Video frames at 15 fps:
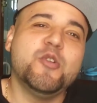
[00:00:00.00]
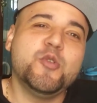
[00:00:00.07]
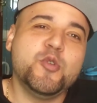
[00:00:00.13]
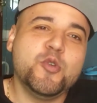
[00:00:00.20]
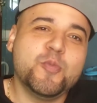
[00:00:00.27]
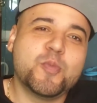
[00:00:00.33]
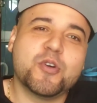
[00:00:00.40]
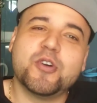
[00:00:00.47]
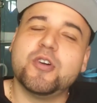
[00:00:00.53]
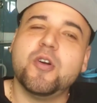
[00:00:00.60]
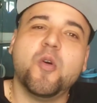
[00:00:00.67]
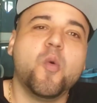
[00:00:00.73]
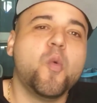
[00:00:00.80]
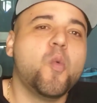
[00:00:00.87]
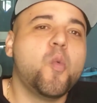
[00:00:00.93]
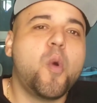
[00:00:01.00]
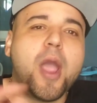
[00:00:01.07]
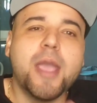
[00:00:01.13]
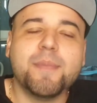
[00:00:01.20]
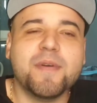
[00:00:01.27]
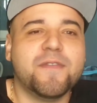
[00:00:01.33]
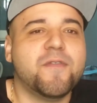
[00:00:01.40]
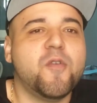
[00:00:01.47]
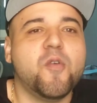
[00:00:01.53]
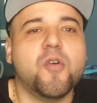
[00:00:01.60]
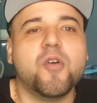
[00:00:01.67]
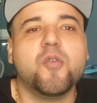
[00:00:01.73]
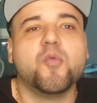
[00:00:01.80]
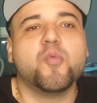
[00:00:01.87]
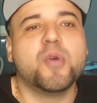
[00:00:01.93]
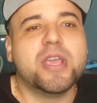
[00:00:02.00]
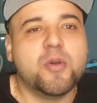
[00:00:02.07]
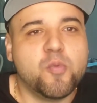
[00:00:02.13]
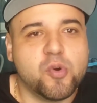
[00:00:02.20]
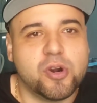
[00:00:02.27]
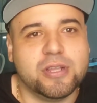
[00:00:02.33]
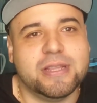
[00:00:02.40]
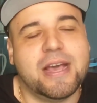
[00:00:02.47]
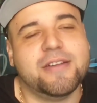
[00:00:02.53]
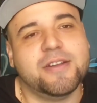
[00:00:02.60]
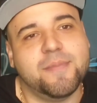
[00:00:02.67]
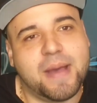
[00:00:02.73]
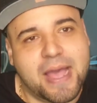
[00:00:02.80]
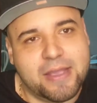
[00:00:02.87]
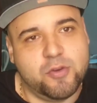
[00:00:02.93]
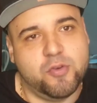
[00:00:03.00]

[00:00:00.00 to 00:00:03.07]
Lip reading: Uber way before we were allowed to buy